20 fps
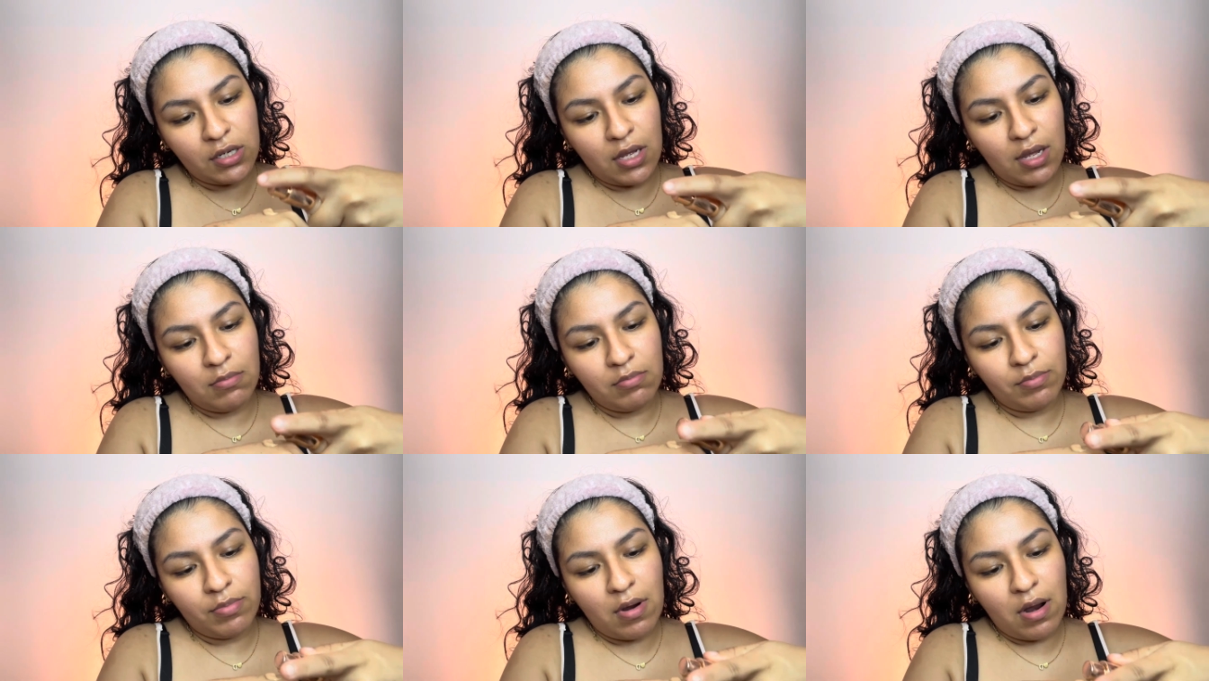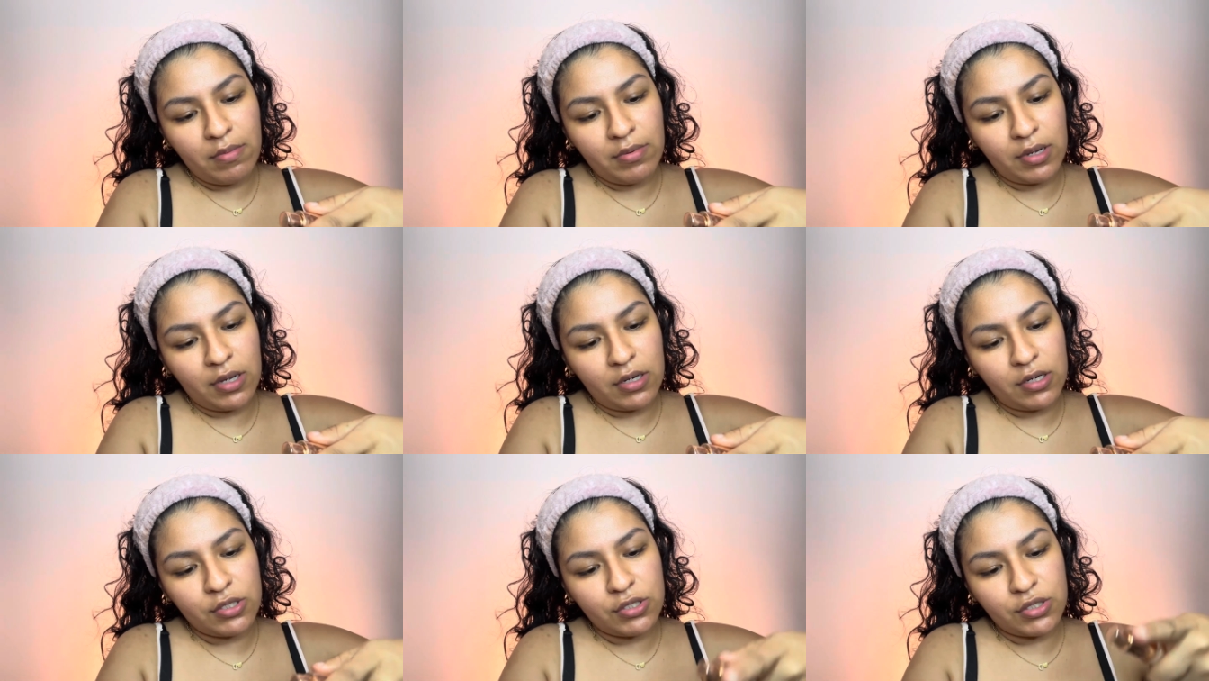I'm probably
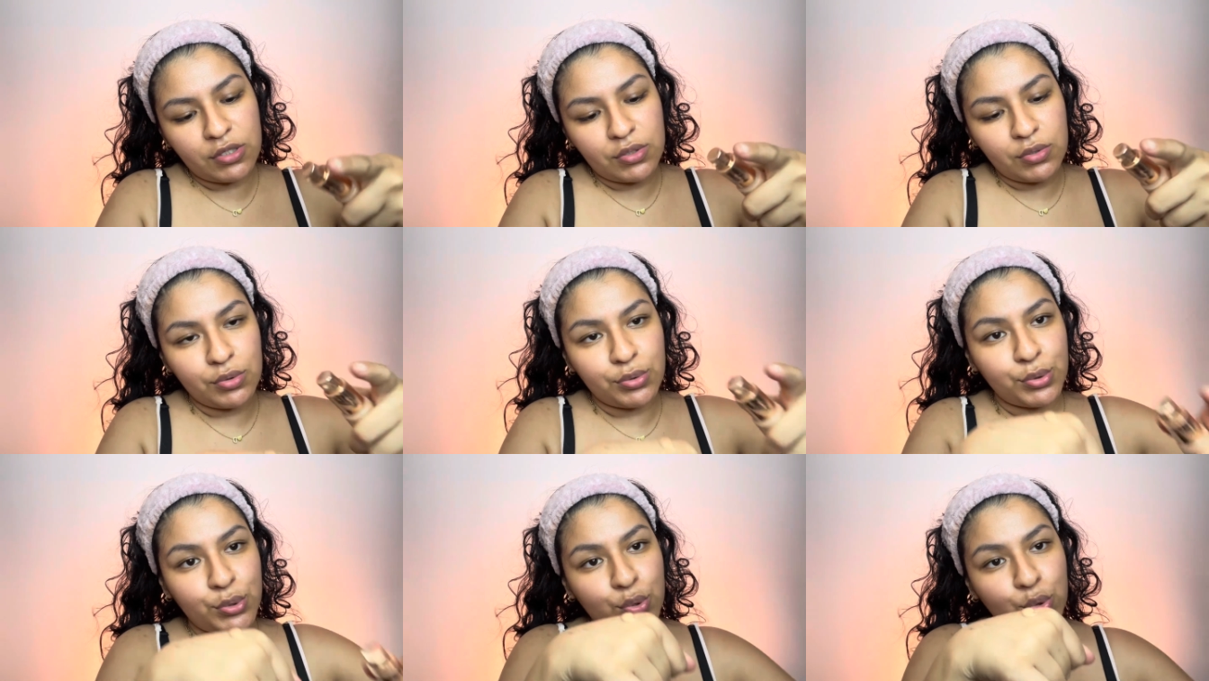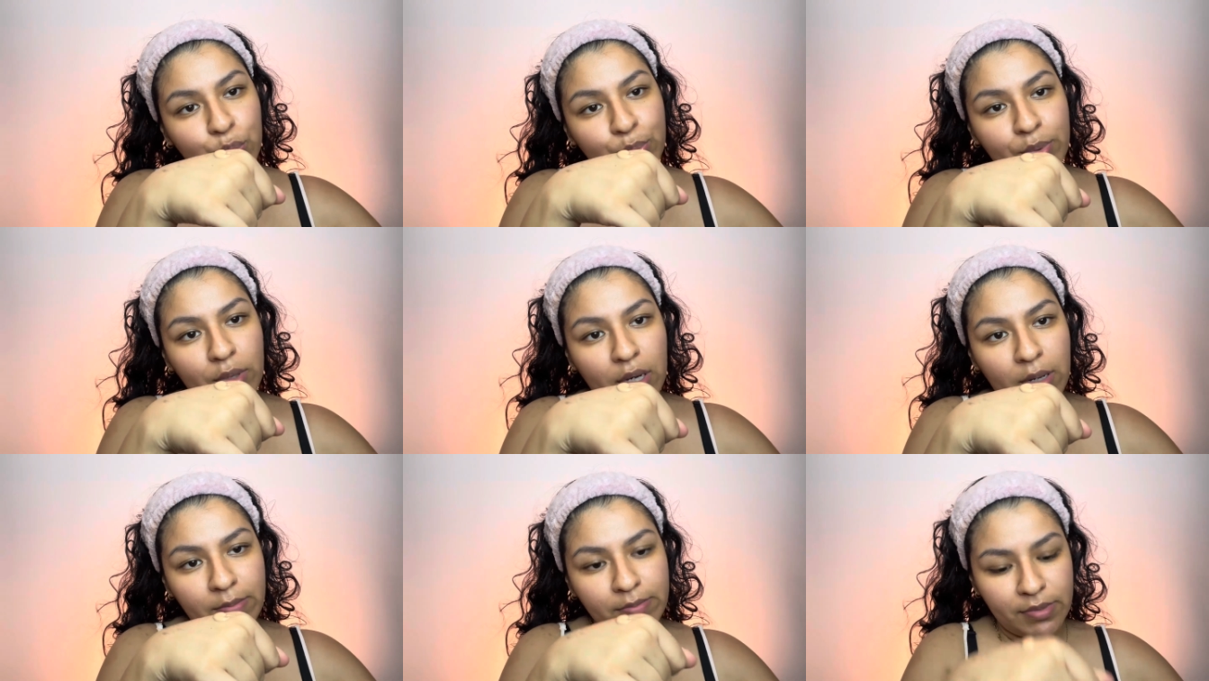gonna just do 2
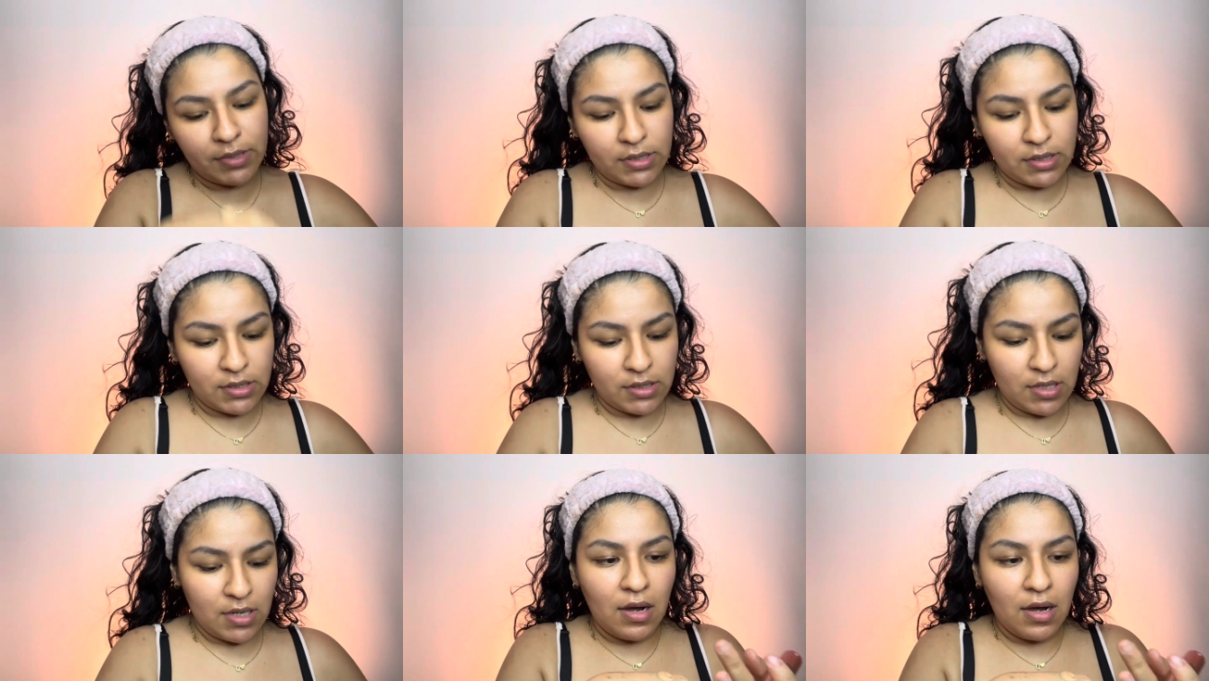pumps.